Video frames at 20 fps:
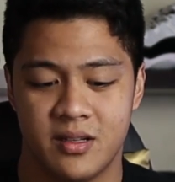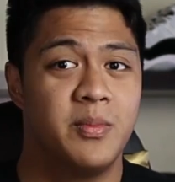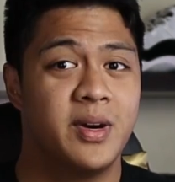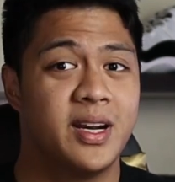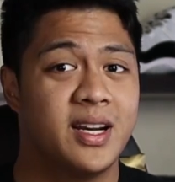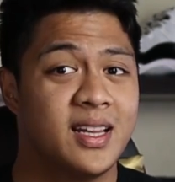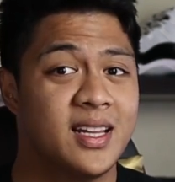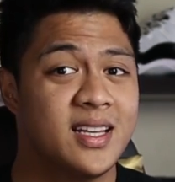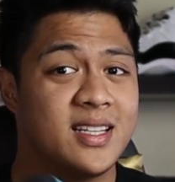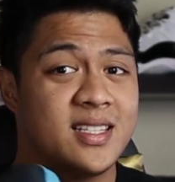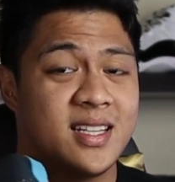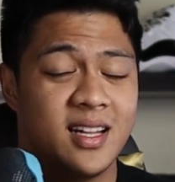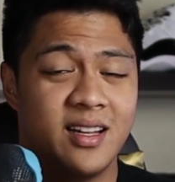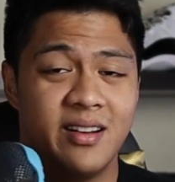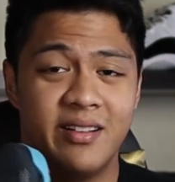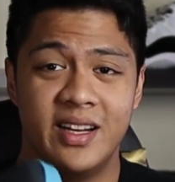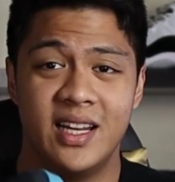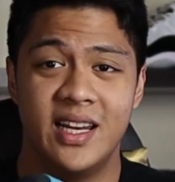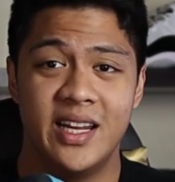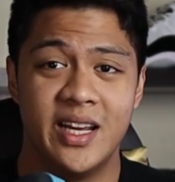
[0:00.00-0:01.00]
but it is still
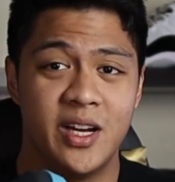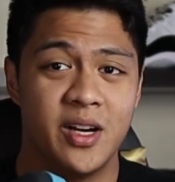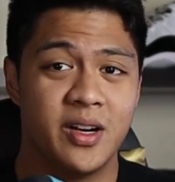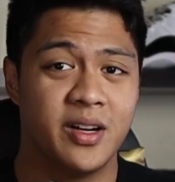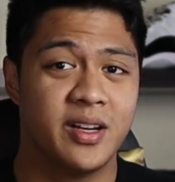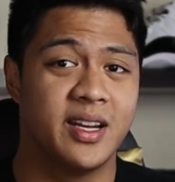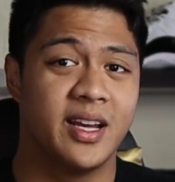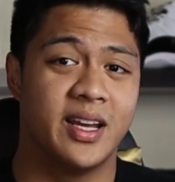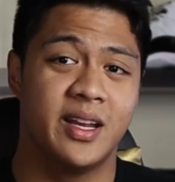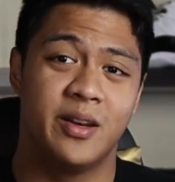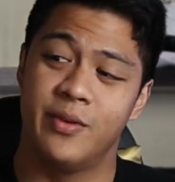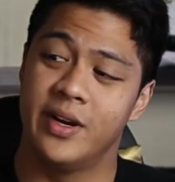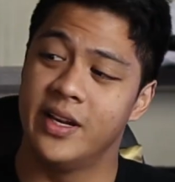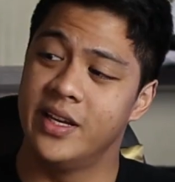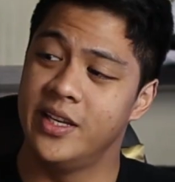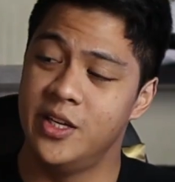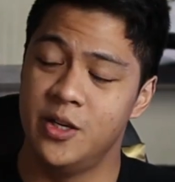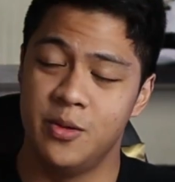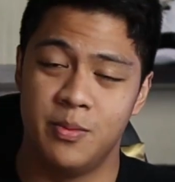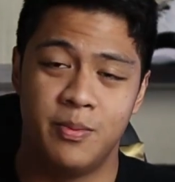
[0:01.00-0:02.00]
really good, and
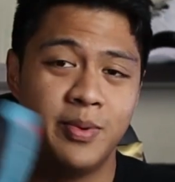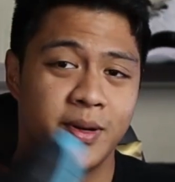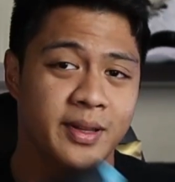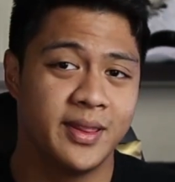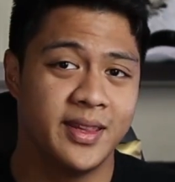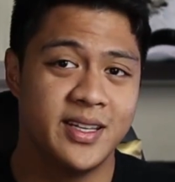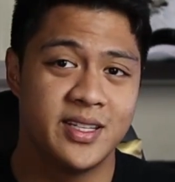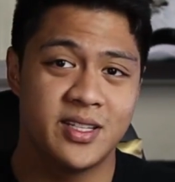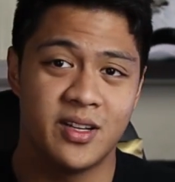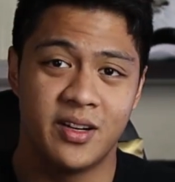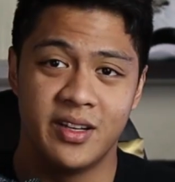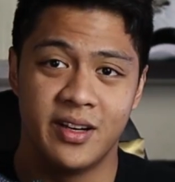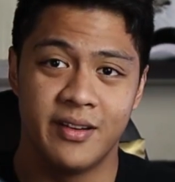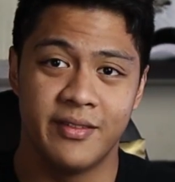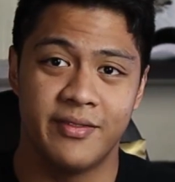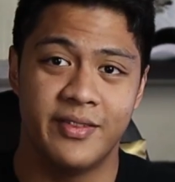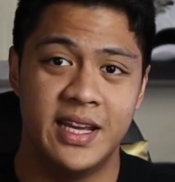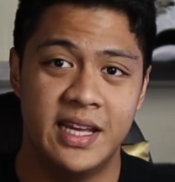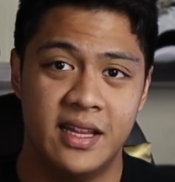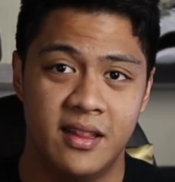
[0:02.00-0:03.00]
when you put these on your
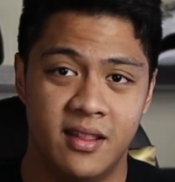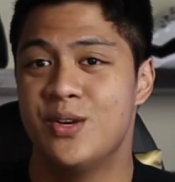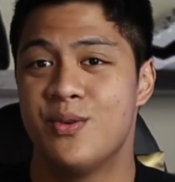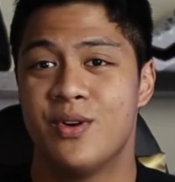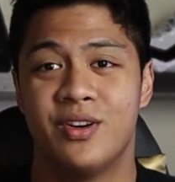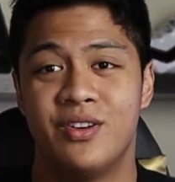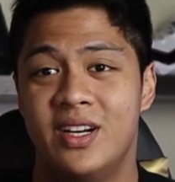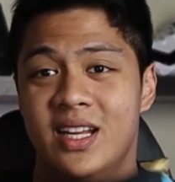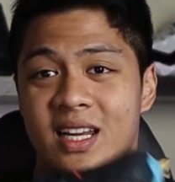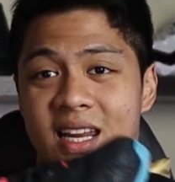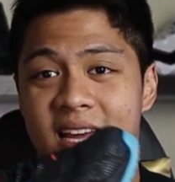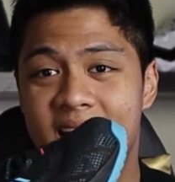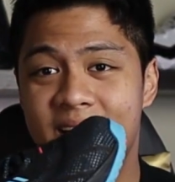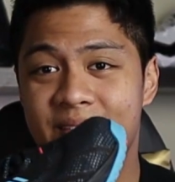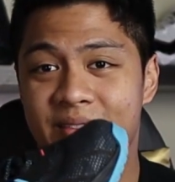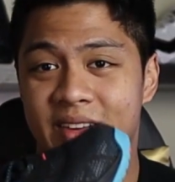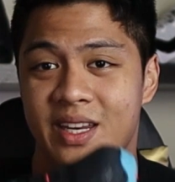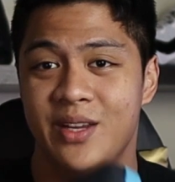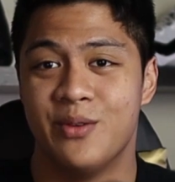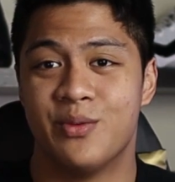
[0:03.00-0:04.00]
feet, you won't really have
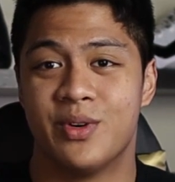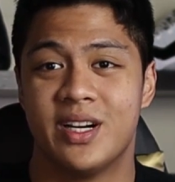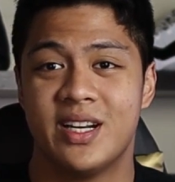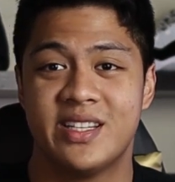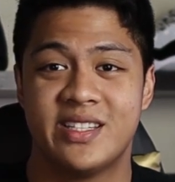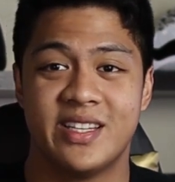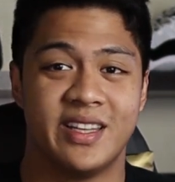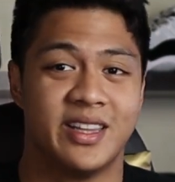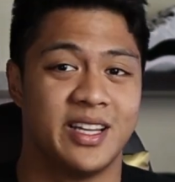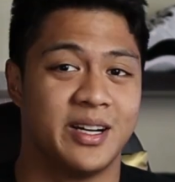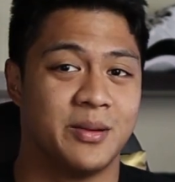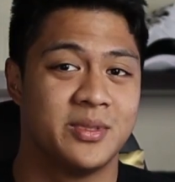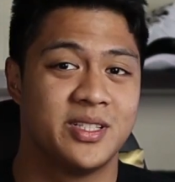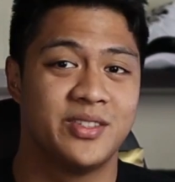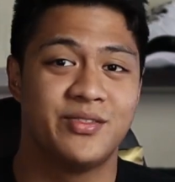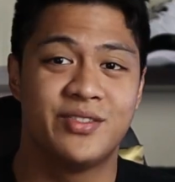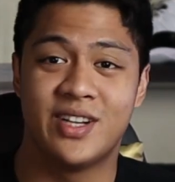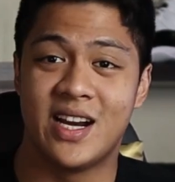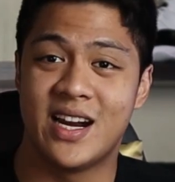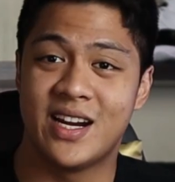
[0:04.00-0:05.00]
any worries in terms
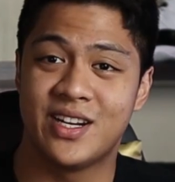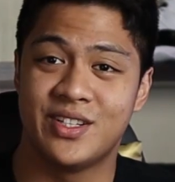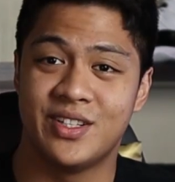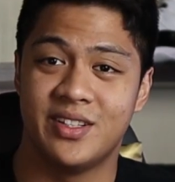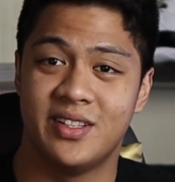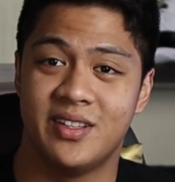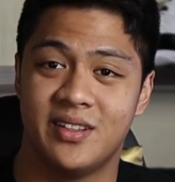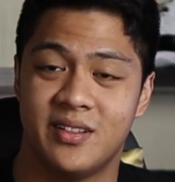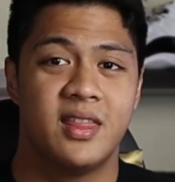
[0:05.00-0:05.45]
of traction.